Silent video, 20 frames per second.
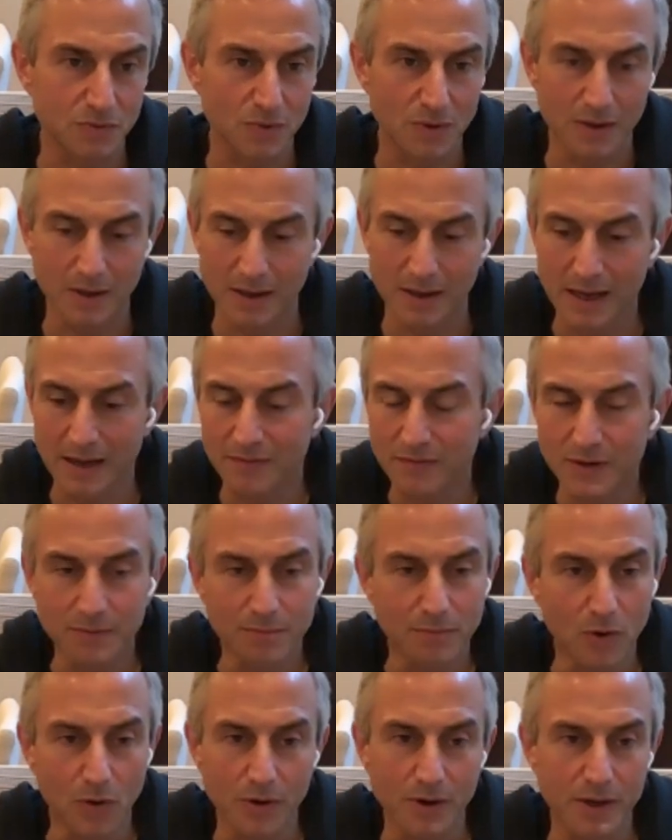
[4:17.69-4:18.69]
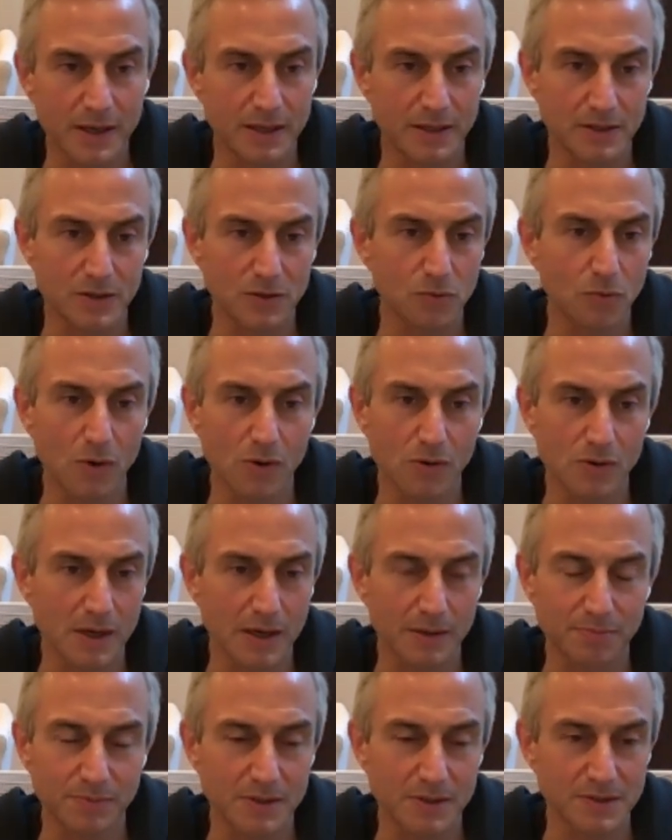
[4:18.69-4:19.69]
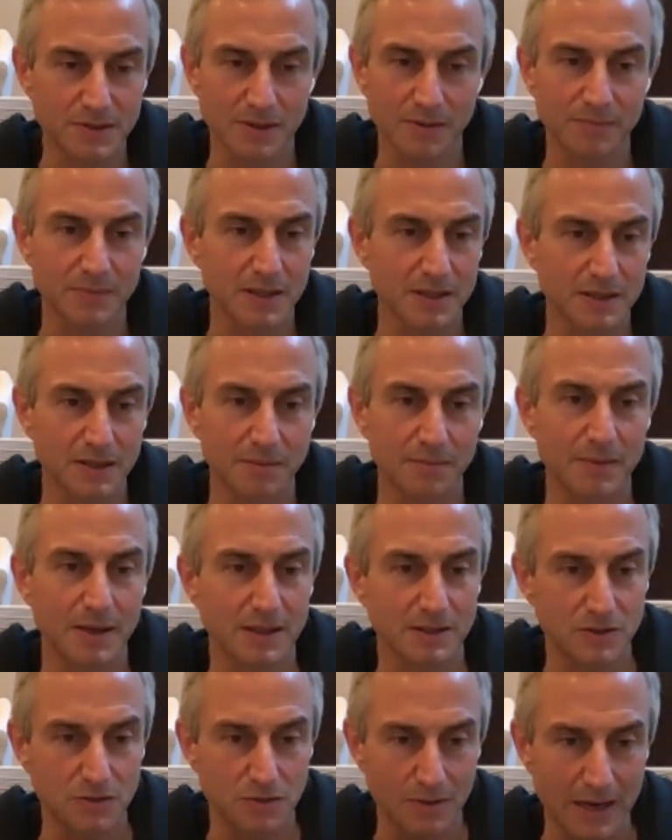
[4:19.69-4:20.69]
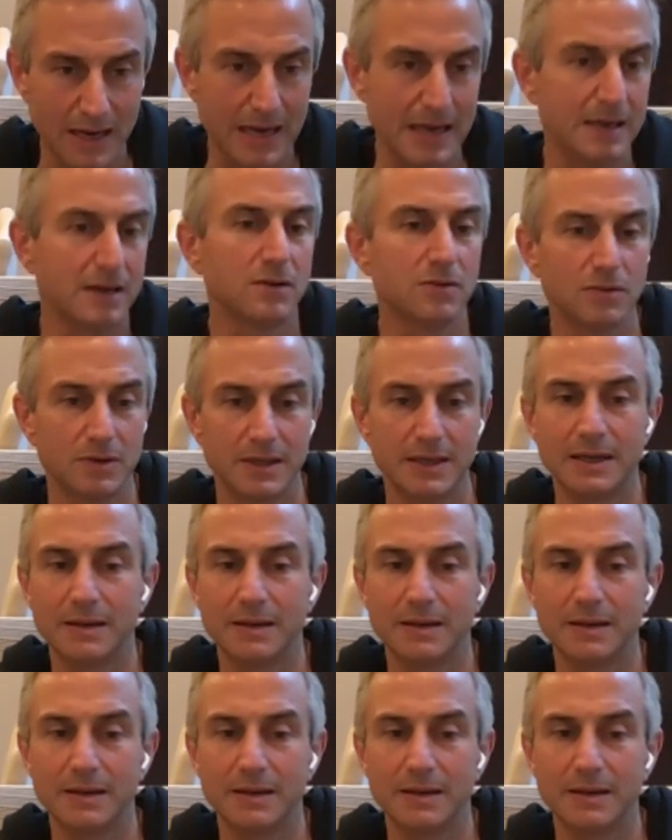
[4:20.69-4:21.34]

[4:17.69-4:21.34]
where every morning you woke up to something that made you angry.